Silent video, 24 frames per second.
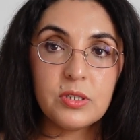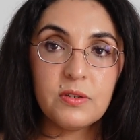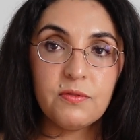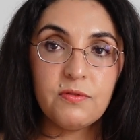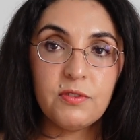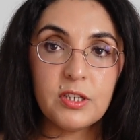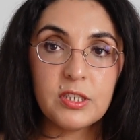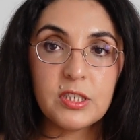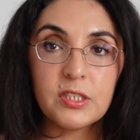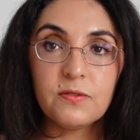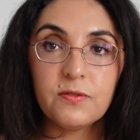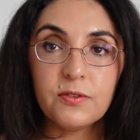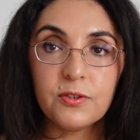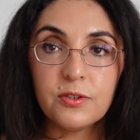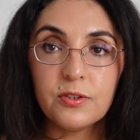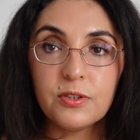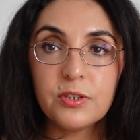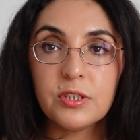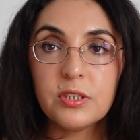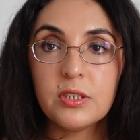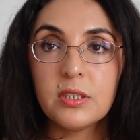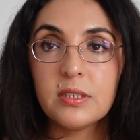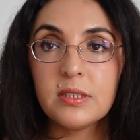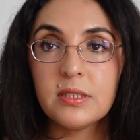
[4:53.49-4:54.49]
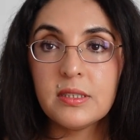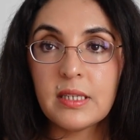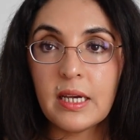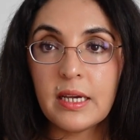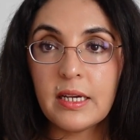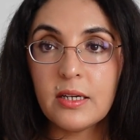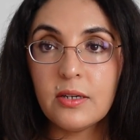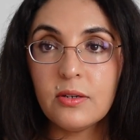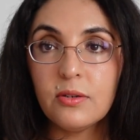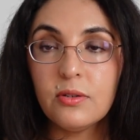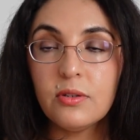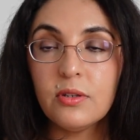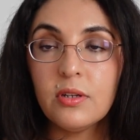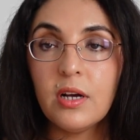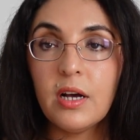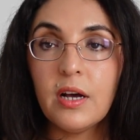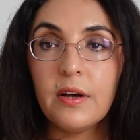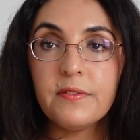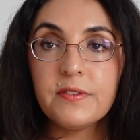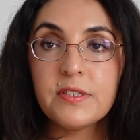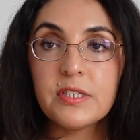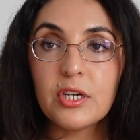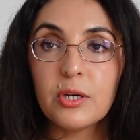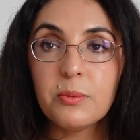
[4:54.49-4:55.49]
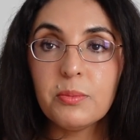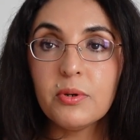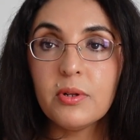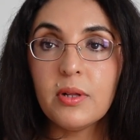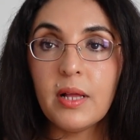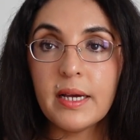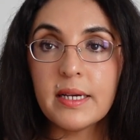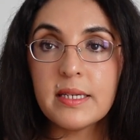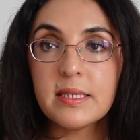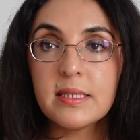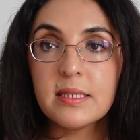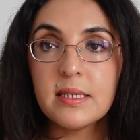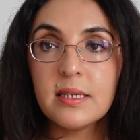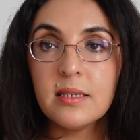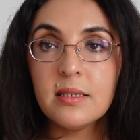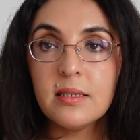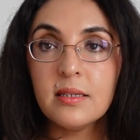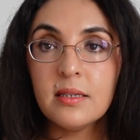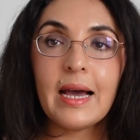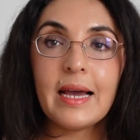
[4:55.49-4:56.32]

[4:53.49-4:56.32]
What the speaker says: of this first cycle of Cerebrolysin.